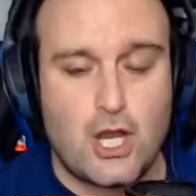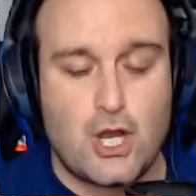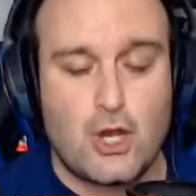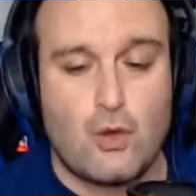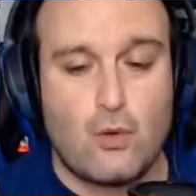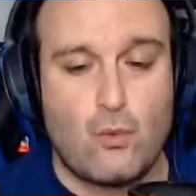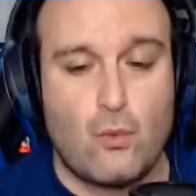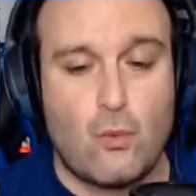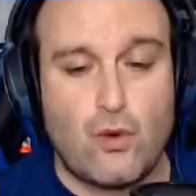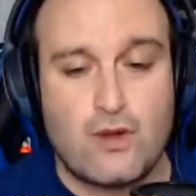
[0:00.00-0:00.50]

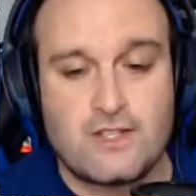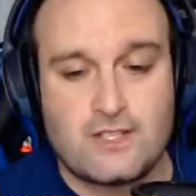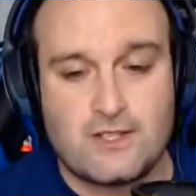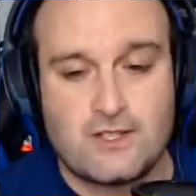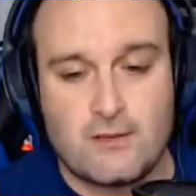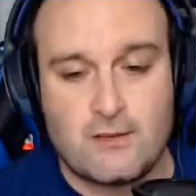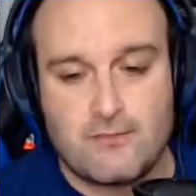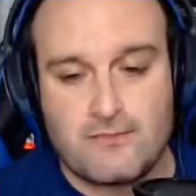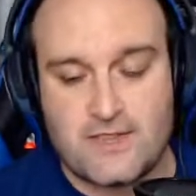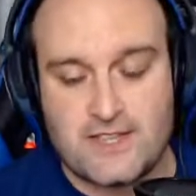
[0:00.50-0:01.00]
was
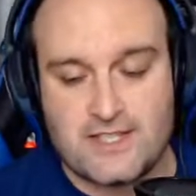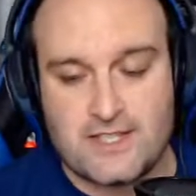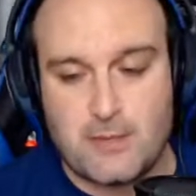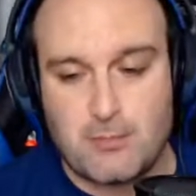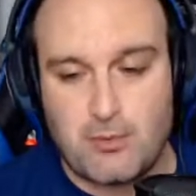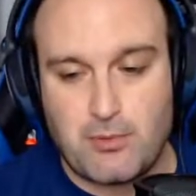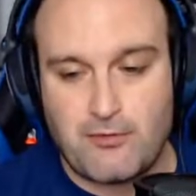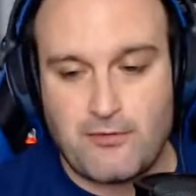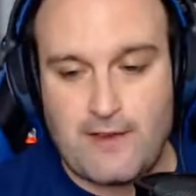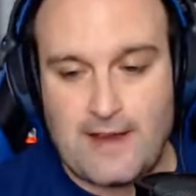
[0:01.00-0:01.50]
the
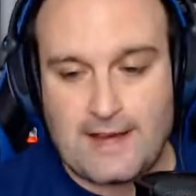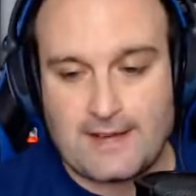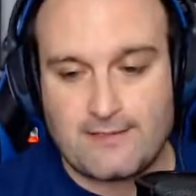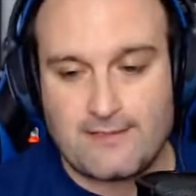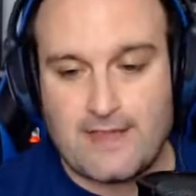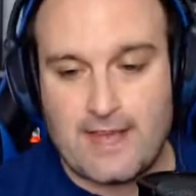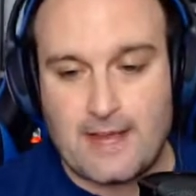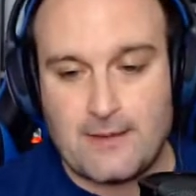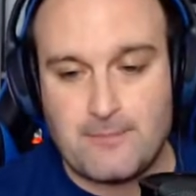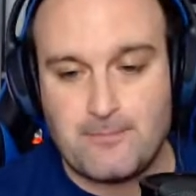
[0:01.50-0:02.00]
simple fact
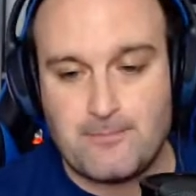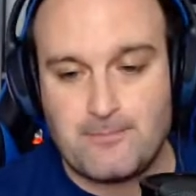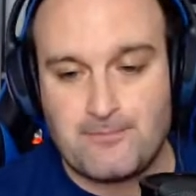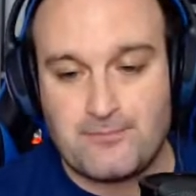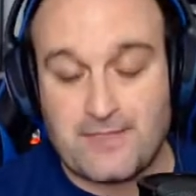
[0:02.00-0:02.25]
that